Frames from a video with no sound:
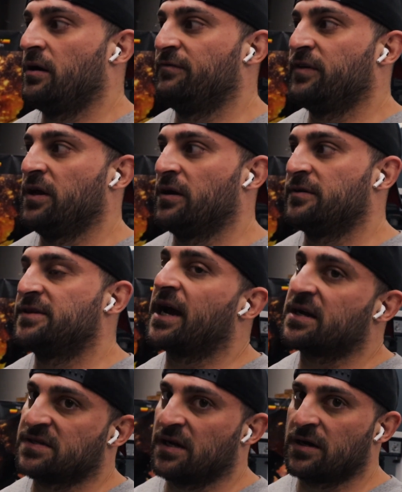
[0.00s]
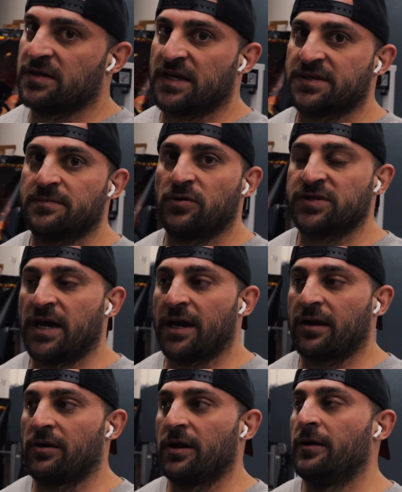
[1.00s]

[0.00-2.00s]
via DEXA, because that's the most accurate.